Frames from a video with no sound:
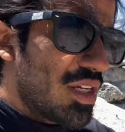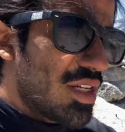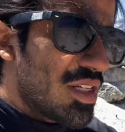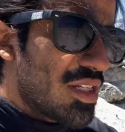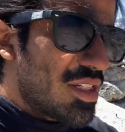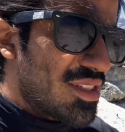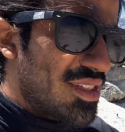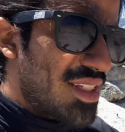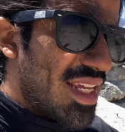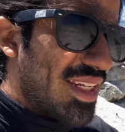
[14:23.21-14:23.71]

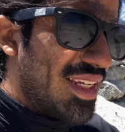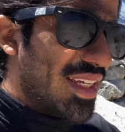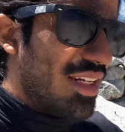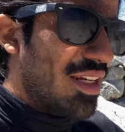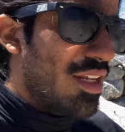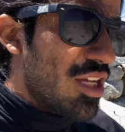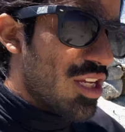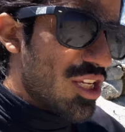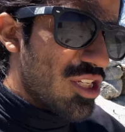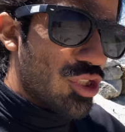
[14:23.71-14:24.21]
Second
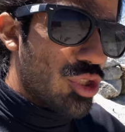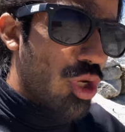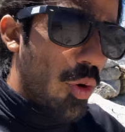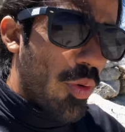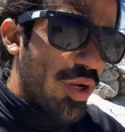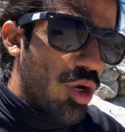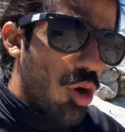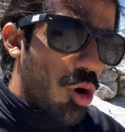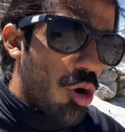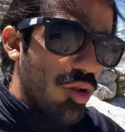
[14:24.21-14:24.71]
is going
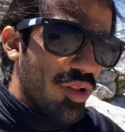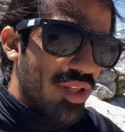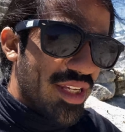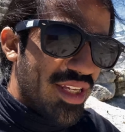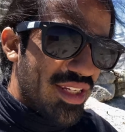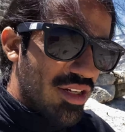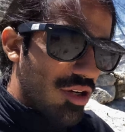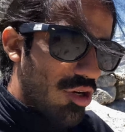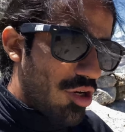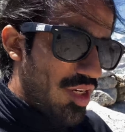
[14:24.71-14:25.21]
all
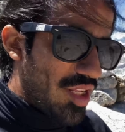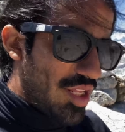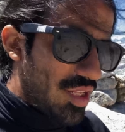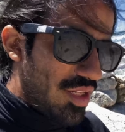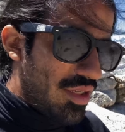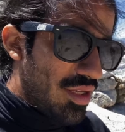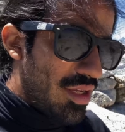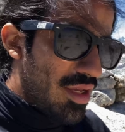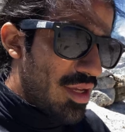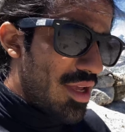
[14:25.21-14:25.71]
in on it
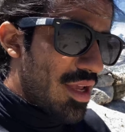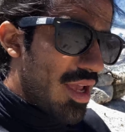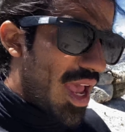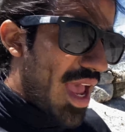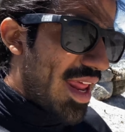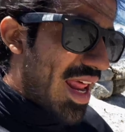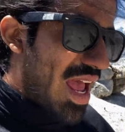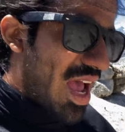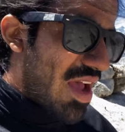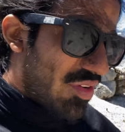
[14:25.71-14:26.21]

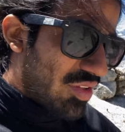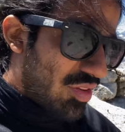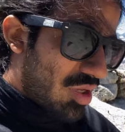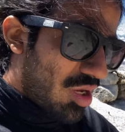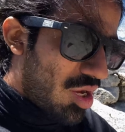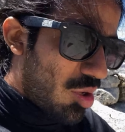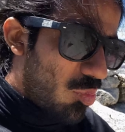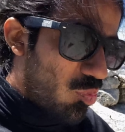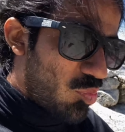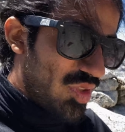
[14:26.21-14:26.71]
and having the
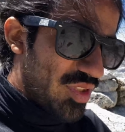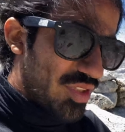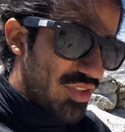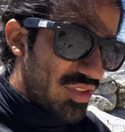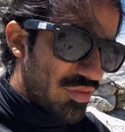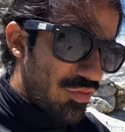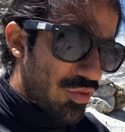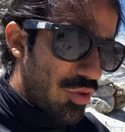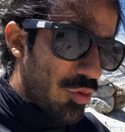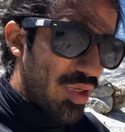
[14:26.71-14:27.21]
humbleness of
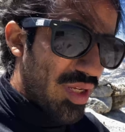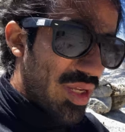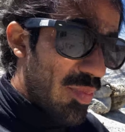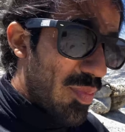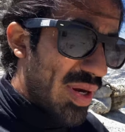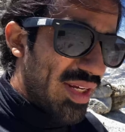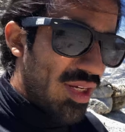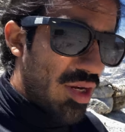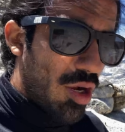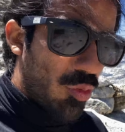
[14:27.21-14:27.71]
knowing it
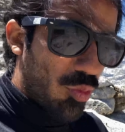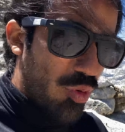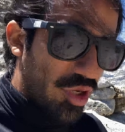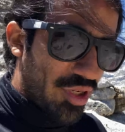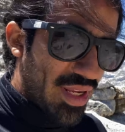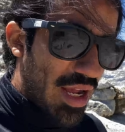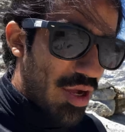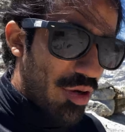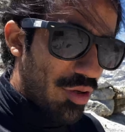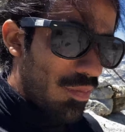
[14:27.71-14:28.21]
may not work
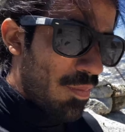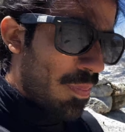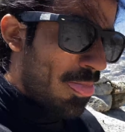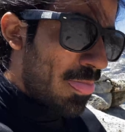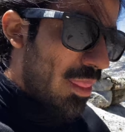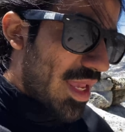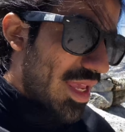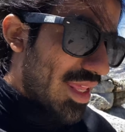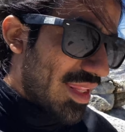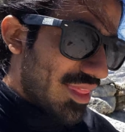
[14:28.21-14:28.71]
out
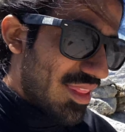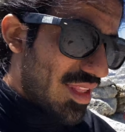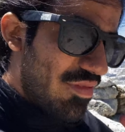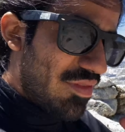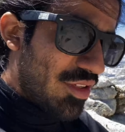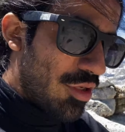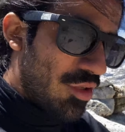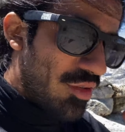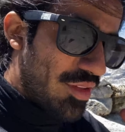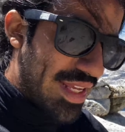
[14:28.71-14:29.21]
and living
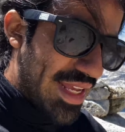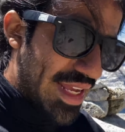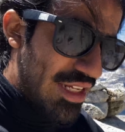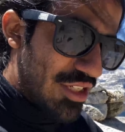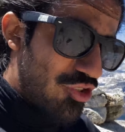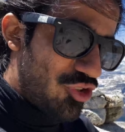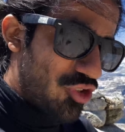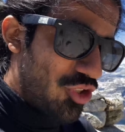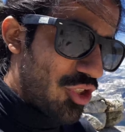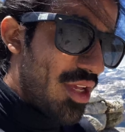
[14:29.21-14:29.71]
on the
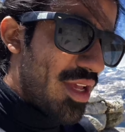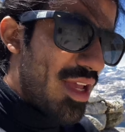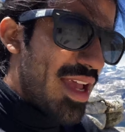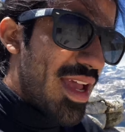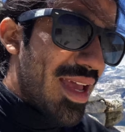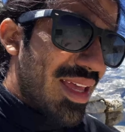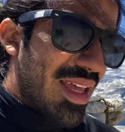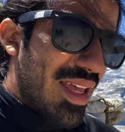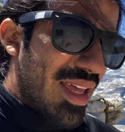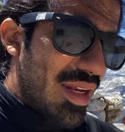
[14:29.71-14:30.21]
edge
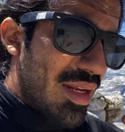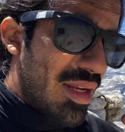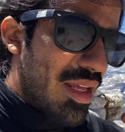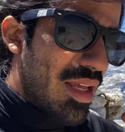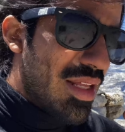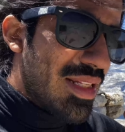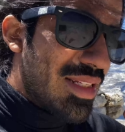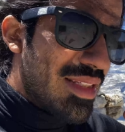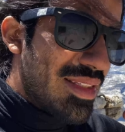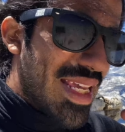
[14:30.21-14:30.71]
and
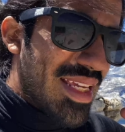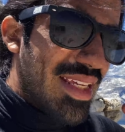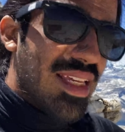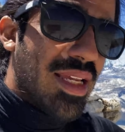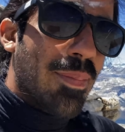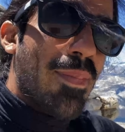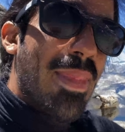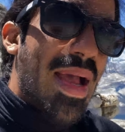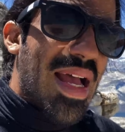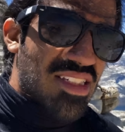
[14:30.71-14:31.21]

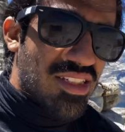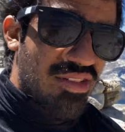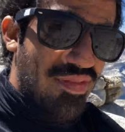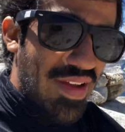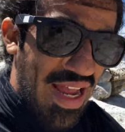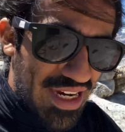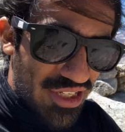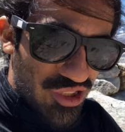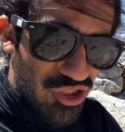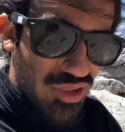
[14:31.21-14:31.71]
taking massive
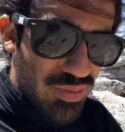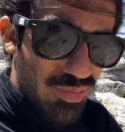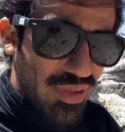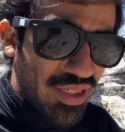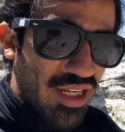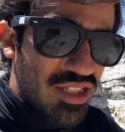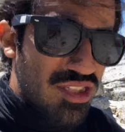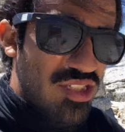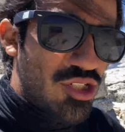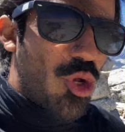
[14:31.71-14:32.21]
action
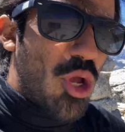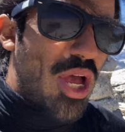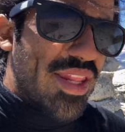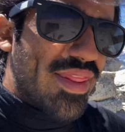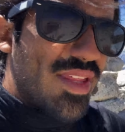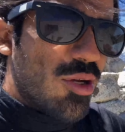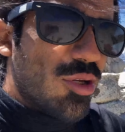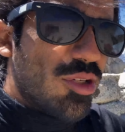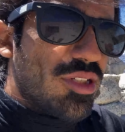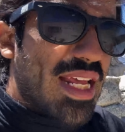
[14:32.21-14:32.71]
because you had
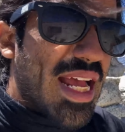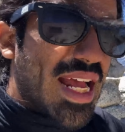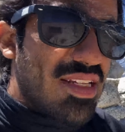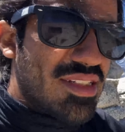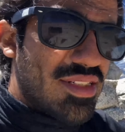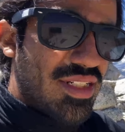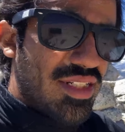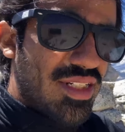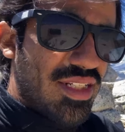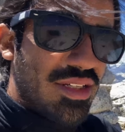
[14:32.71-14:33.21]
the
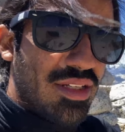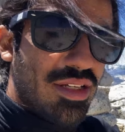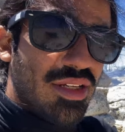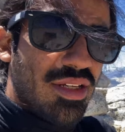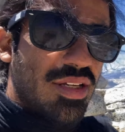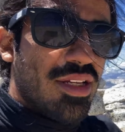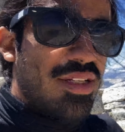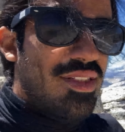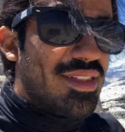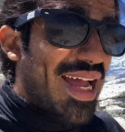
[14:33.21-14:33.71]
audacity
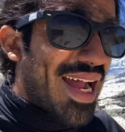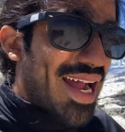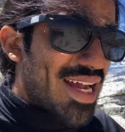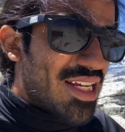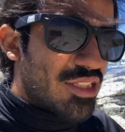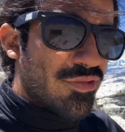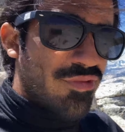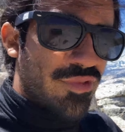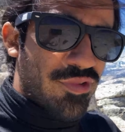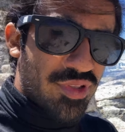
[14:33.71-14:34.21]
to
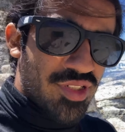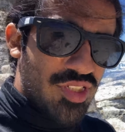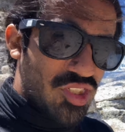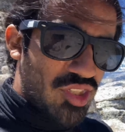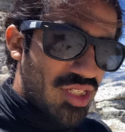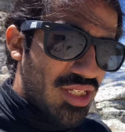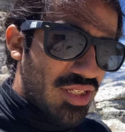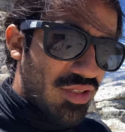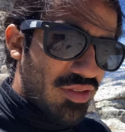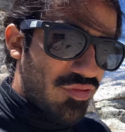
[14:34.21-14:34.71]
ask for this
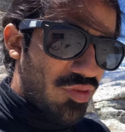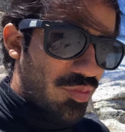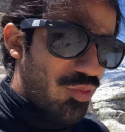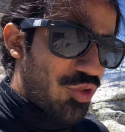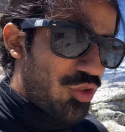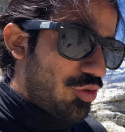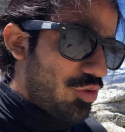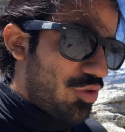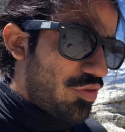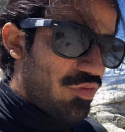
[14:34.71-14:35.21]
thing from the
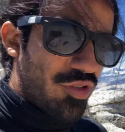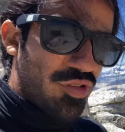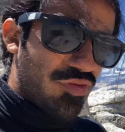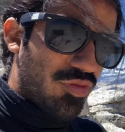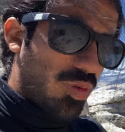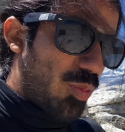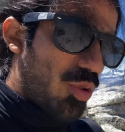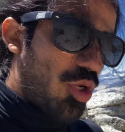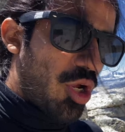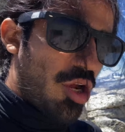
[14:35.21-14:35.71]
universe, from
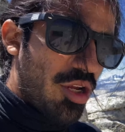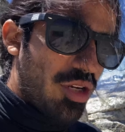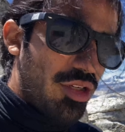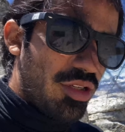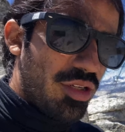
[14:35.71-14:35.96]
God,